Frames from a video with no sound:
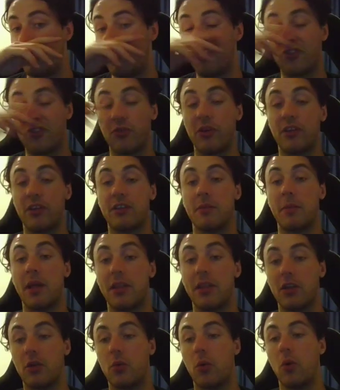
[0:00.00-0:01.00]
strict
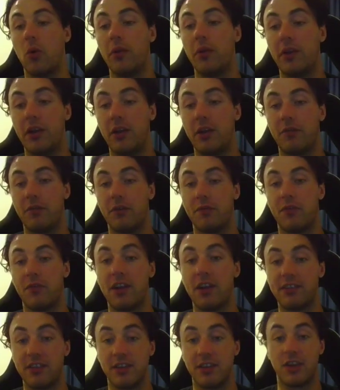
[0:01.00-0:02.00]
about the quality of the
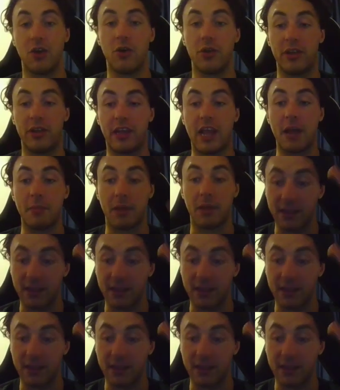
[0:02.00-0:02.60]
fights in the early game.